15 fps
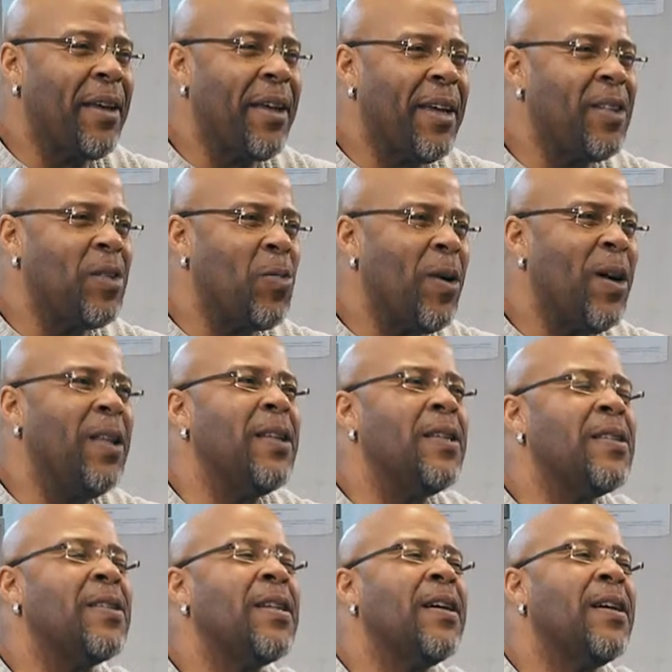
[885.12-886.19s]
as well
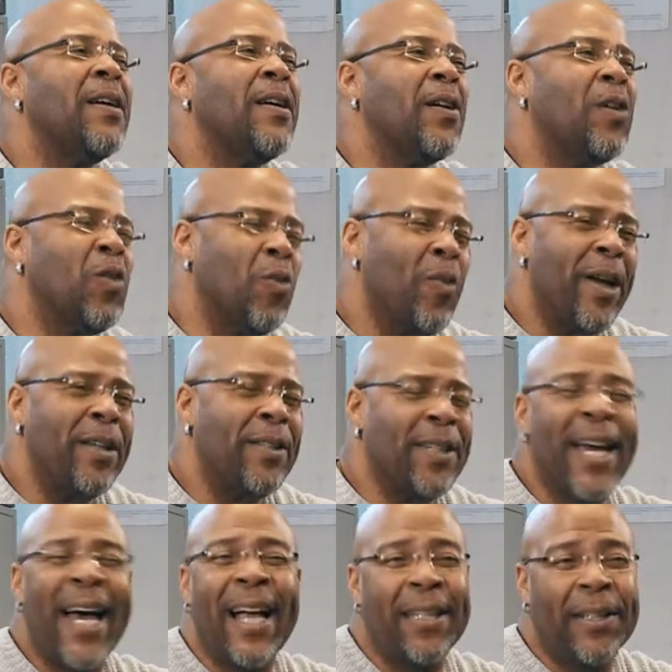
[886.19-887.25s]
as great
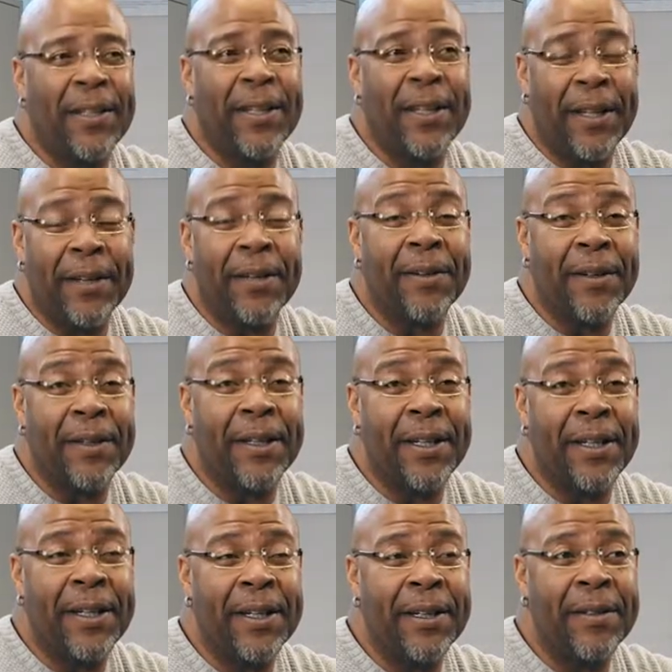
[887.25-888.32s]
talent here
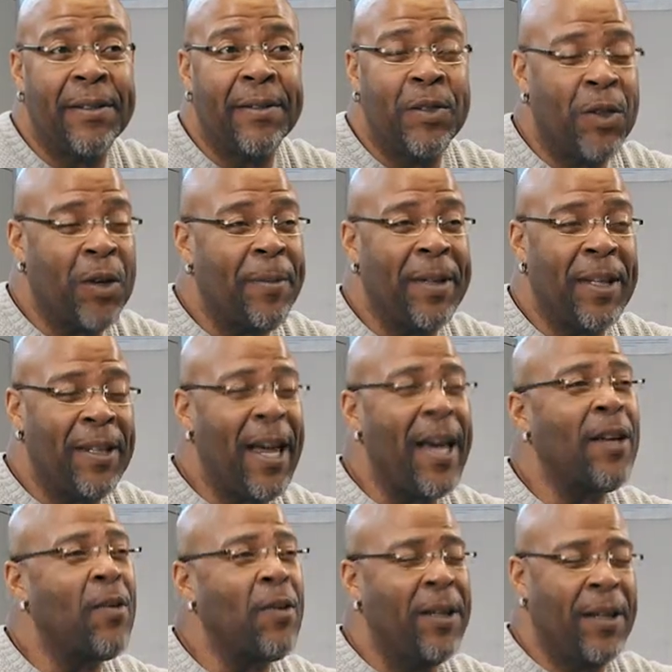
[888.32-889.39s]
in Germany,
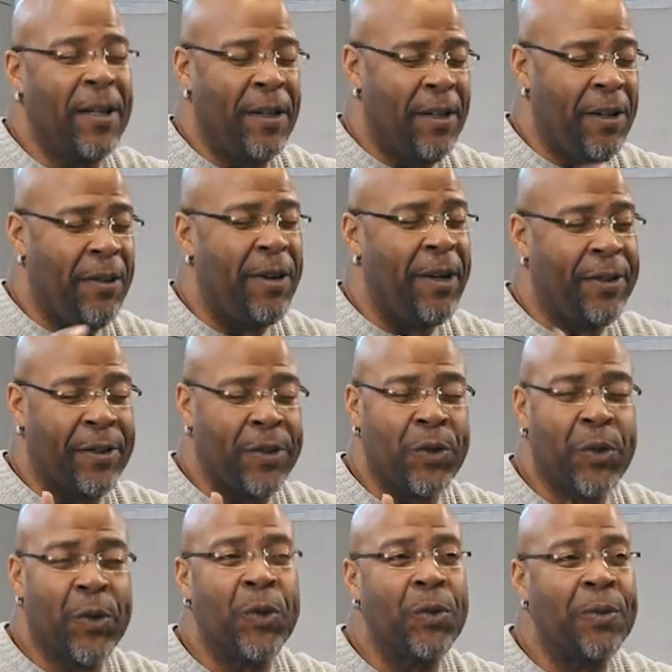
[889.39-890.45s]
not only here at the
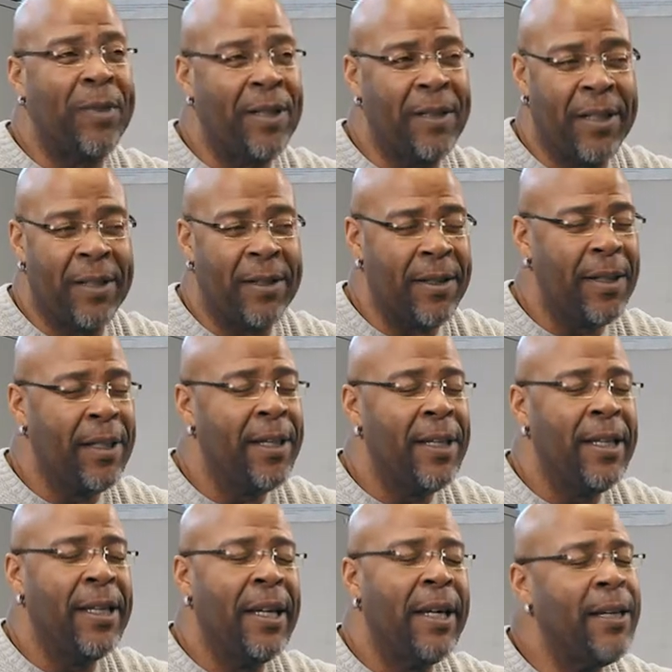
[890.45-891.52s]
school, but just
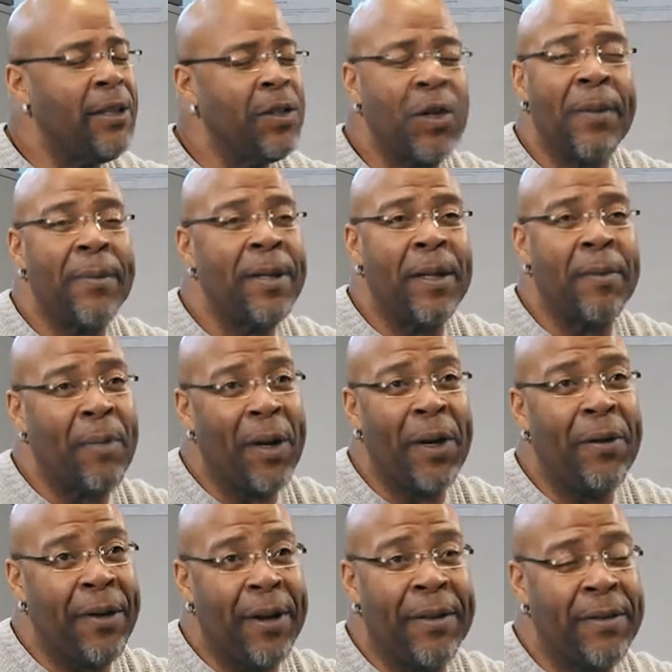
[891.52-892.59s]
in Germany,
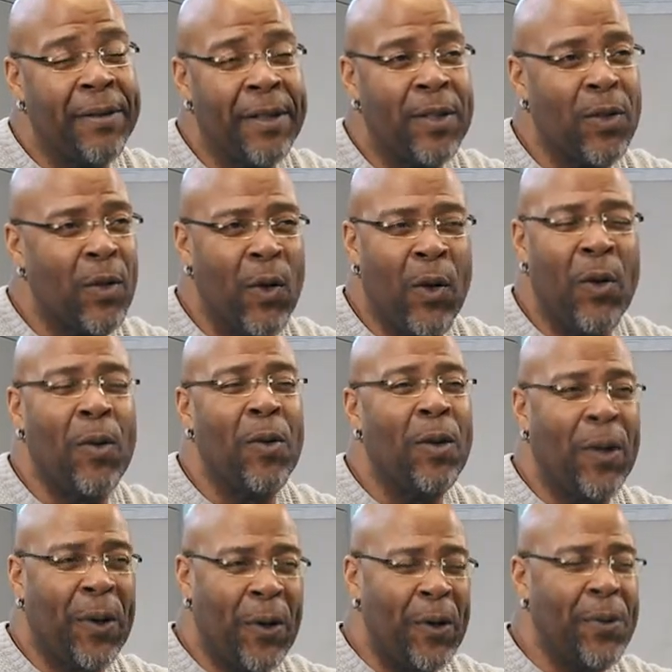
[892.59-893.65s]
period. It's a whole
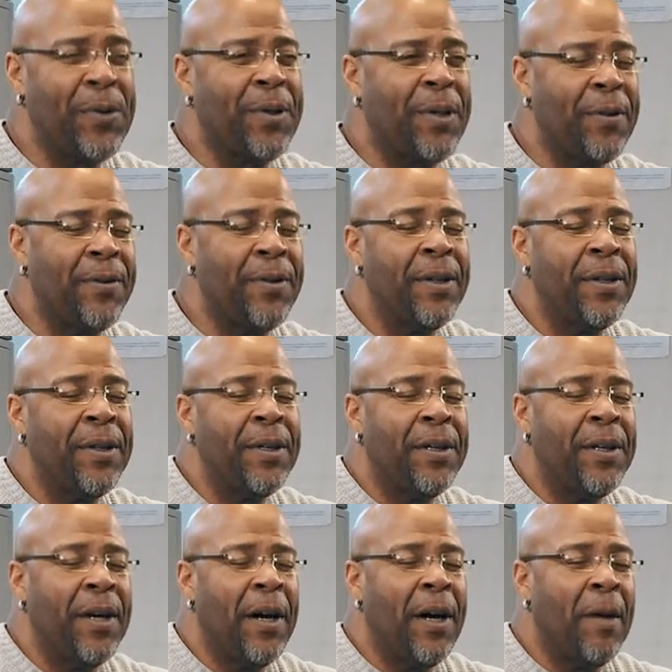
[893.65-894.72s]
host of,
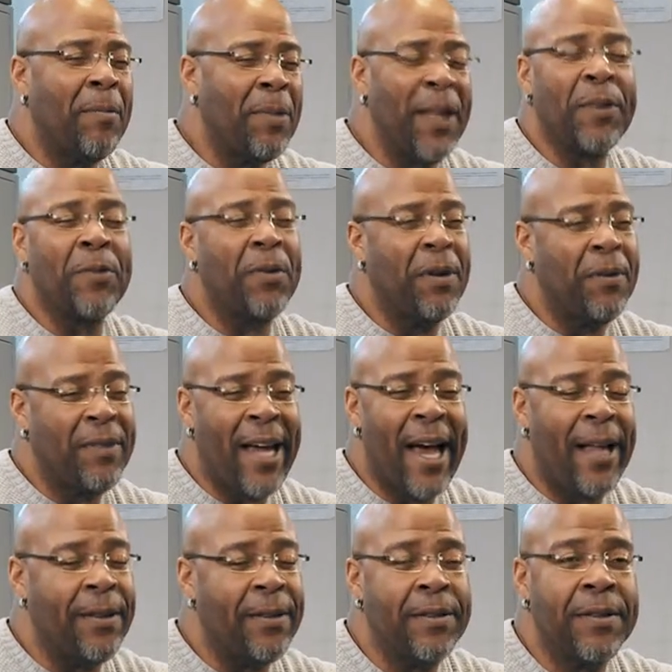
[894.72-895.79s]
plethora of
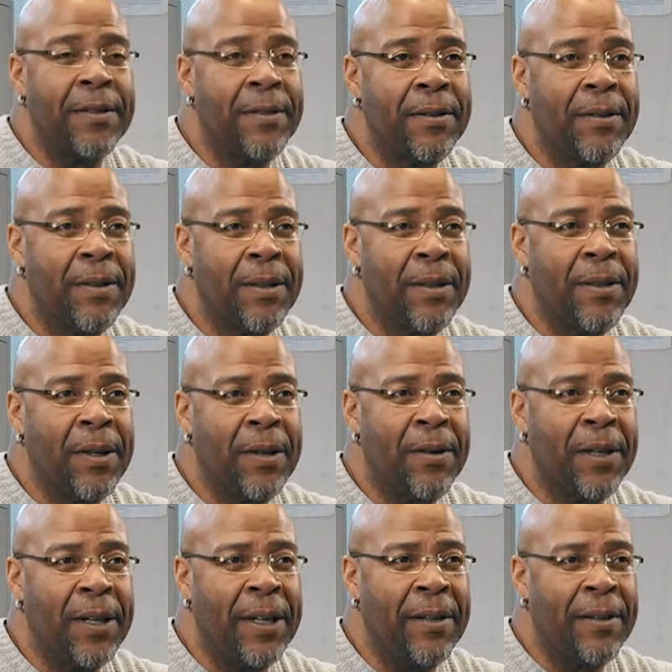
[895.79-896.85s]
talent, you know,
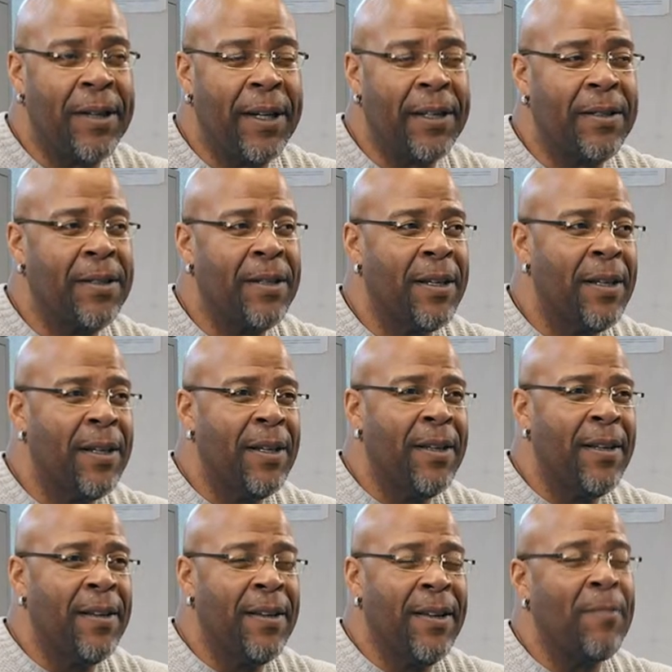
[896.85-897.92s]
here that's,
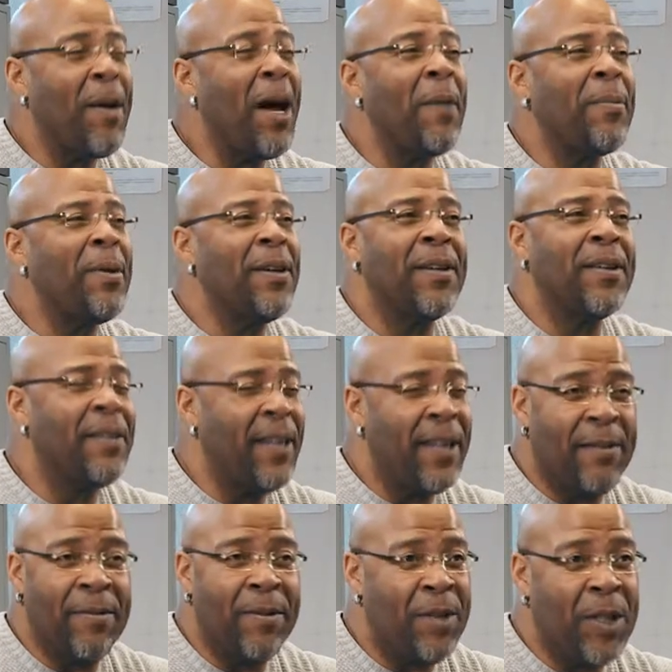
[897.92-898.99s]
in my opinion,
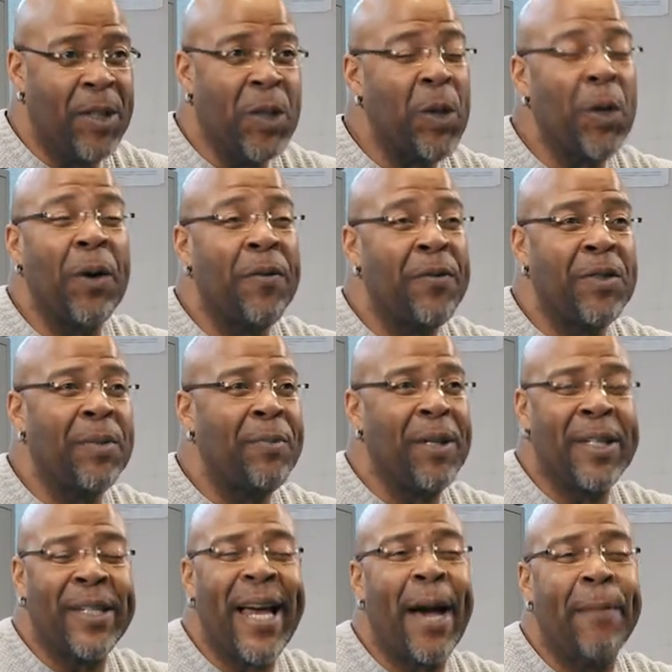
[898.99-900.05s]
that deserves to
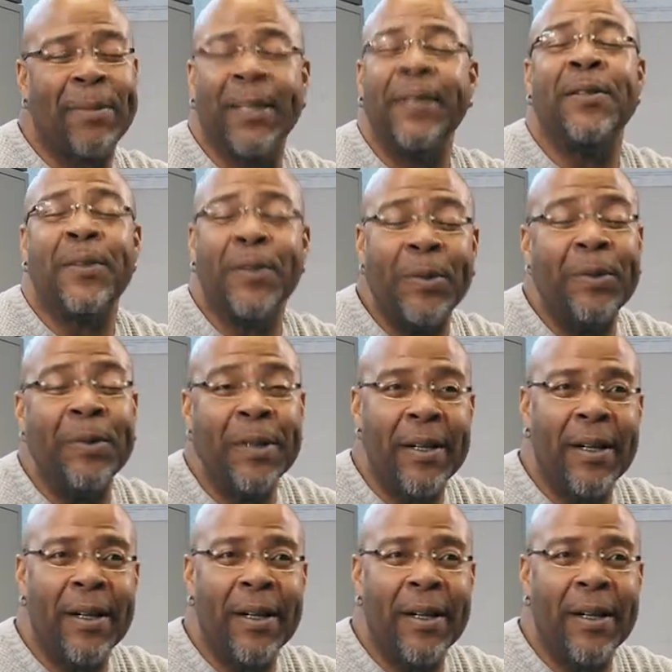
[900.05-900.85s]
be tapped into.